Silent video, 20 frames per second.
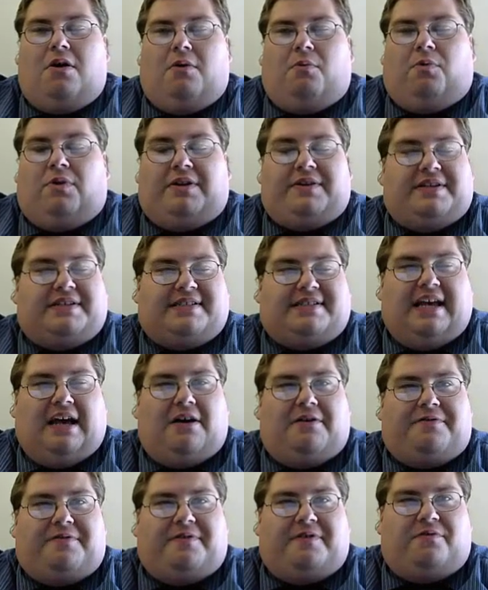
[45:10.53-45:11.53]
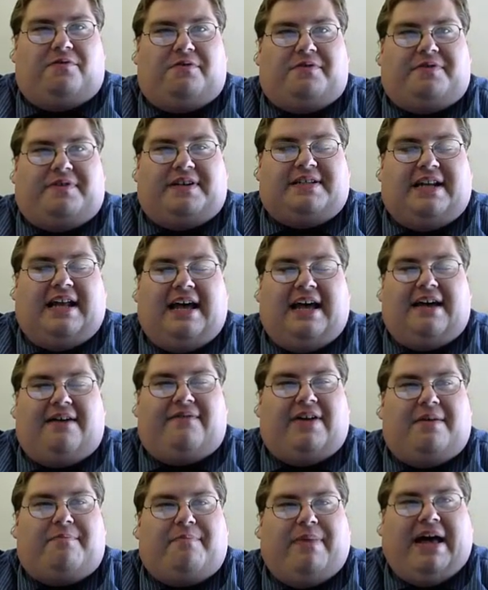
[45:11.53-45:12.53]
Well, in the South, the North doesn't have
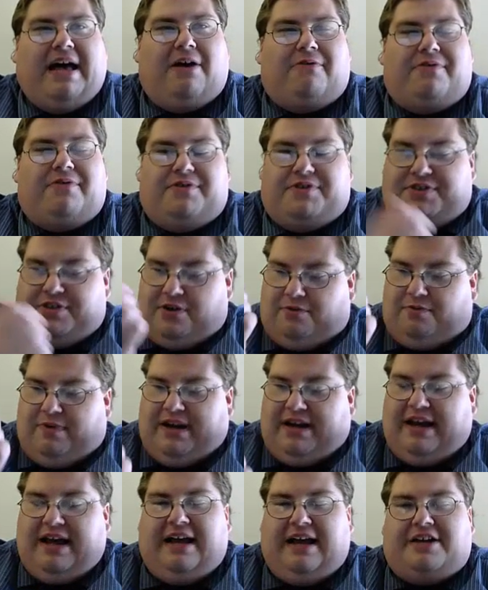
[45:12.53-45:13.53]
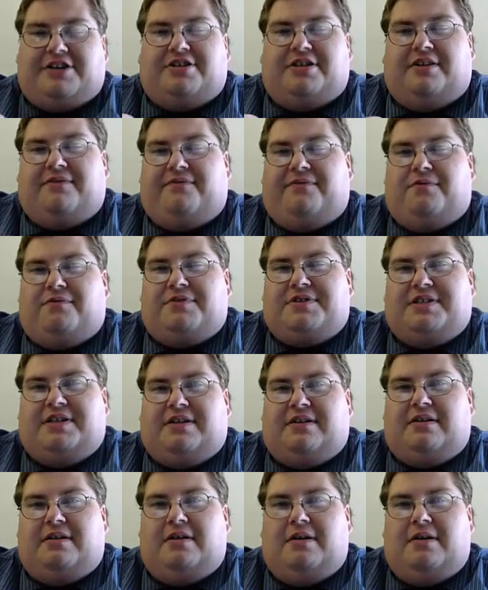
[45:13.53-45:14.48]
any power. There's no way to actually enforce it.